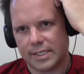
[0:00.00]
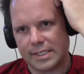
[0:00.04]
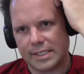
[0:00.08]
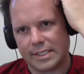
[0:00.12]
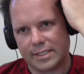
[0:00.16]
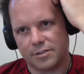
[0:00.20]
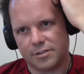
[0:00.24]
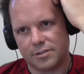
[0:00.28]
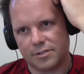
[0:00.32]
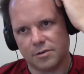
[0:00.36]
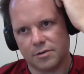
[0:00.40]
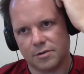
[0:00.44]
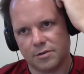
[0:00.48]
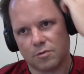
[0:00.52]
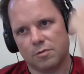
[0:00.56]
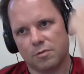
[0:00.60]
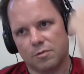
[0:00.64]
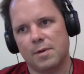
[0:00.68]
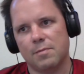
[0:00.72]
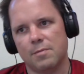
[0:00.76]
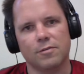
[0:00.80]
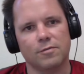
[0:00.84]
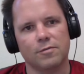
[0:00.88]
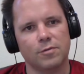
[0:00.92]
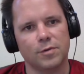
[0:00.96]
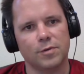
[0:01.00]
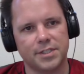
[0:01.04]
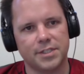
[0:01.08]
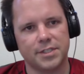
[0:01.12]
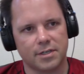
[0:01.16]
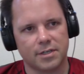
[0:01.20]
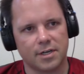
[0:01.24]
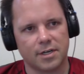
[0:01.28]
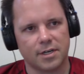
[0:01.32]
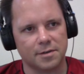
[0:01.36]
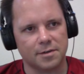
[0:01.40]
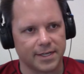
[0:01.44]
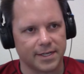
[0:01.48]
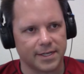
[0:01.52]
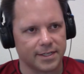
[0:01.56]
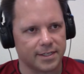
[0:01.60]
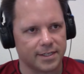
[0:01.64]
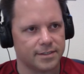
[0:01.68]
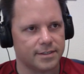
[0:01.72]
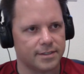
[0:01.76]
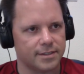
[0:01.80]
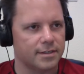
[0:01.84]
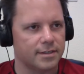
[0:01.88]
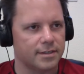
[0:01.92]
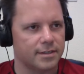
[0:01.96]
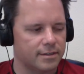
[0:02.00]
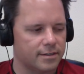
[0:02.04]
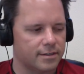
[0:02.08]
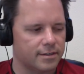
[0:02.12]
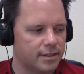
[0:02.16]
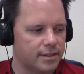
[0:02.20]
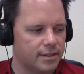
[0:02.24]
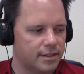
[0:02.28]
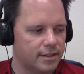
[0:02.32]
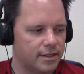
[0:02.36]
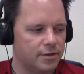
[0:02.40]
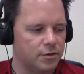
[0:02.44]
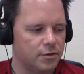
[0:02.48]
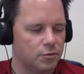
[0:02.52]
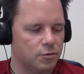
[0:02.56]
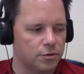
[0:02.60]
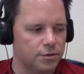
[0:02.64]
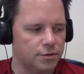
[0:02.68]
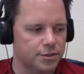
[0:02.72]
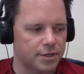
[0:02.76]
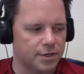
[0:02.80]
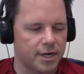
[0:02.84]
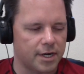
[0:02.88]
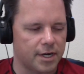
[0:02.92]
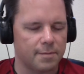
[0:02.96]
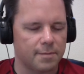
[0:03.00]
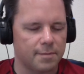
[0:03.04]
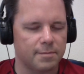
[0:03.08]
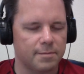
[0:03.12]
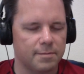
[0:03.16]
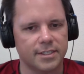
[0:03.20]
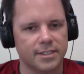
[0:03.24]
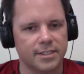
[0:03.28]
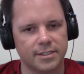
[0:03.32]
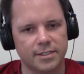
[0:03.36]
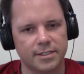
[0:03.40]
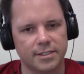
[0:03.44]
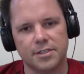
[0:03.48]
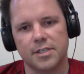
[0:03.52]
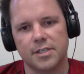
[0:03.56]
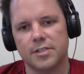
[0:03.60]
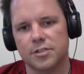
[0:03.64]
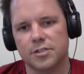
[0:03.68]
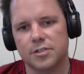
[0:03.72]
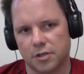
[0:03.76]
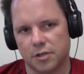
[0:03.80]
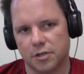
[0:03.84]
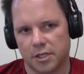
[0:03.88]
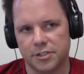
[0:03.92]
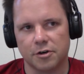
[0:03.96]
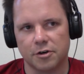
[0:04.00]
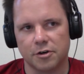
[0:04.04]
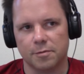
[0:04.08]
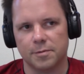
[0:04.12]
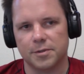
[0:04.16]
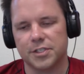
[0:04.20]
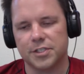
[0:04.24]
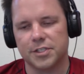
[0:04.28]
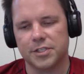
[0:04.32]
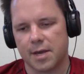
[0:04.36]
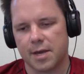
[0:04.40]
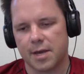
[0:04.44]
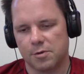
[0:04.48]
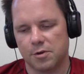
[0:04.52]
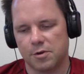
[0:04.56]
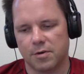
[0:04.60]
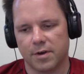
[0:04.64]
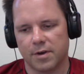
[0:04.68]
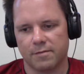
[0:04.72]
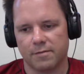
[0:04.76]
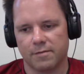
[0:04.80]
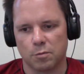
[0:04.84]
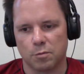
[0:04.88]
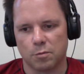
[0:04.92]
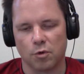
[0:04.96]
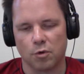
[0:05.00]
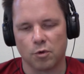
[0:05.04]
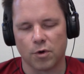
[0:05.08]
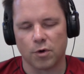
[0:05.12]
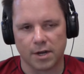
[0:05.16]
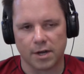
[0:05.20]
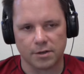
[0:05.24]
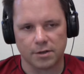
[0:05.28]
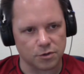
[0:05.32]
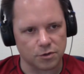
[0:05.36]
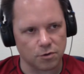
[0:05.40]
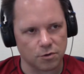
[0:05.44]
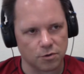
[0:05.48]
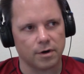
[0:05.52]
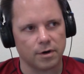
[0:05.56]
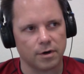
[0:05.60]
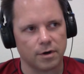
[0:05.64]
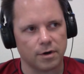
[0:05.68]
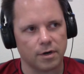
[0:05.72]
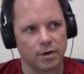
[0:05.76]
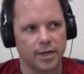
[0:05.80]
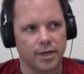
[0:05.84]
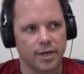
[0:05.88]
don't remember if we talked about this in the rules or not. But since it's a skirmish game, you have a morale score, and